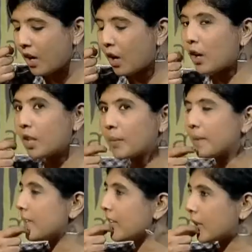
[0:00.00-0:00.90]
All the
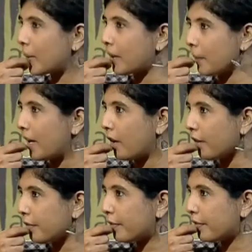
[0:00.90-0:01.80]
women are quite well
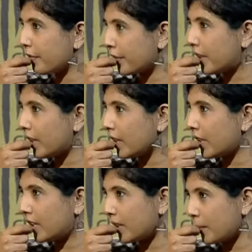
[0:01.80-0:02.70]
off
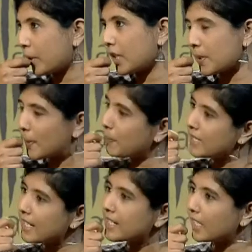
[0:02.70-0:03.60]
in the book as well. Was
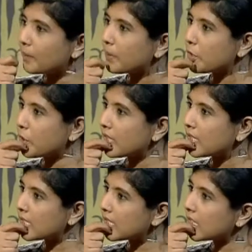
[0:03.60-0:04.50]
that a deliberate
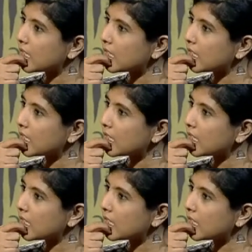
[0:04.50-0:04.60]
choice?